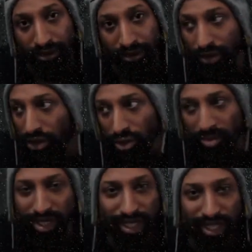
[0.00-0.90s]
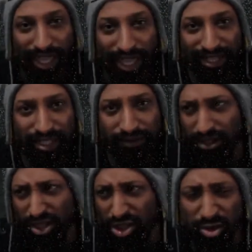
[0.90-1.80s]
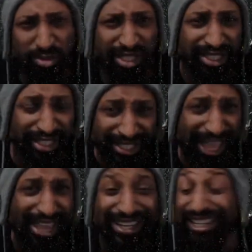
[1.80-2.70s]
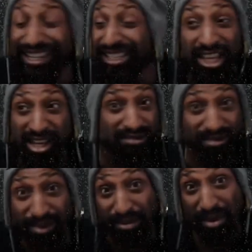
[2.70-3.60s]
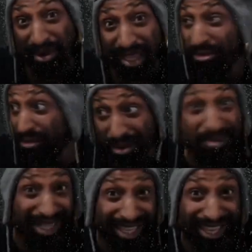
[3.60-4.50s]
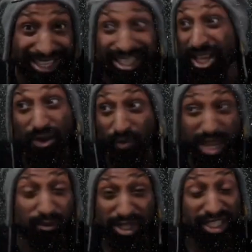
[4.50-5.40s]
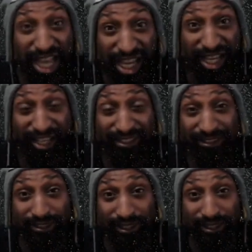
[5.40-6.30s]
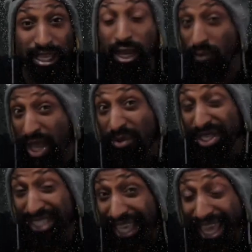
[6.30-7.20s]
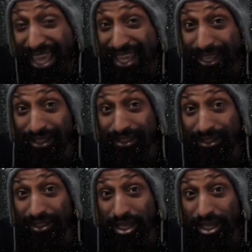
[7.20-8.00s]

To human collectives, to human societies. Remember, remember kids, we was gods. We was kings.